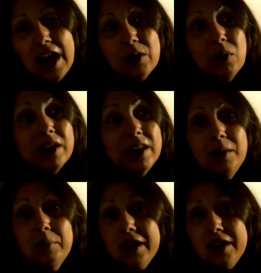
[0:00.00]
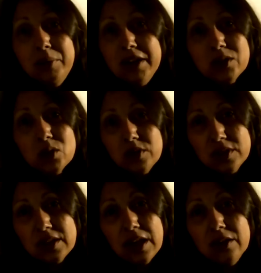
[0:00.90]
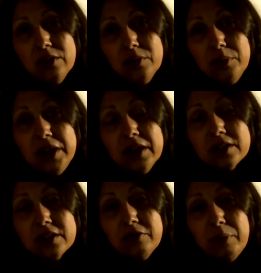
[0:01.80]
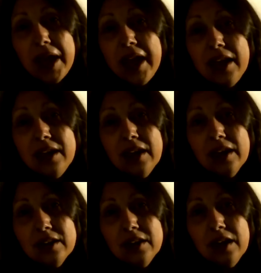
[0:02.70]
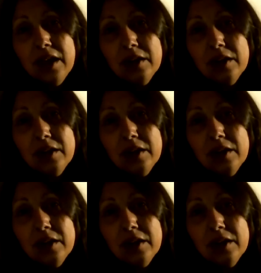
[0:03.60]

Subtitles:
I don't want anybody to be suicidal because of pain and